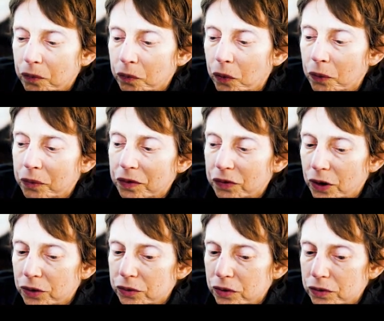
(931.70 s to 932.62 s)
what we've
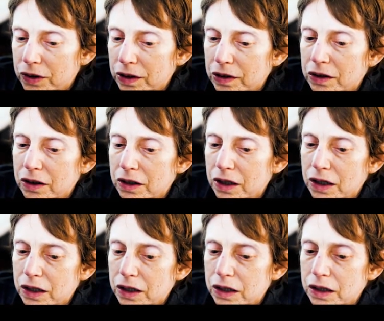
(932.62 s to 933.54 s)
also seen
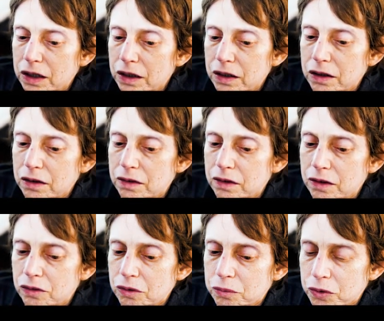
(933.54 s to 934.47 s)
today is
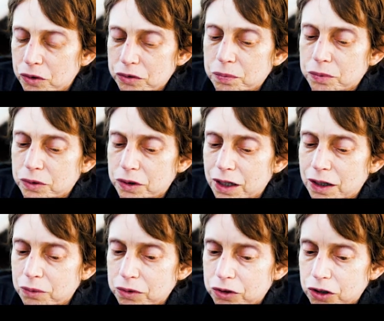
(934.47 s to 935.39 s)
there are multiple
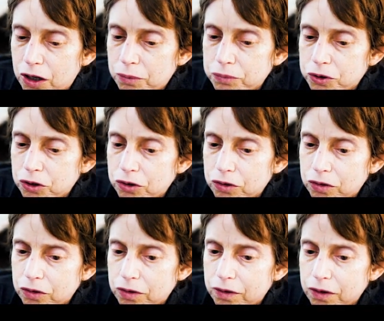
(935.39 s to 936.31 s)
language
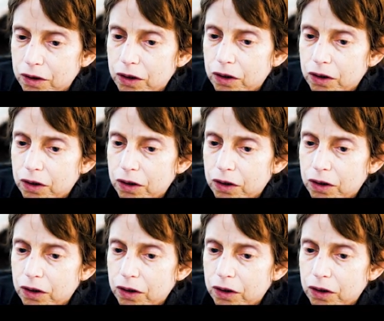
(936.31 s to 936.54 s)
options.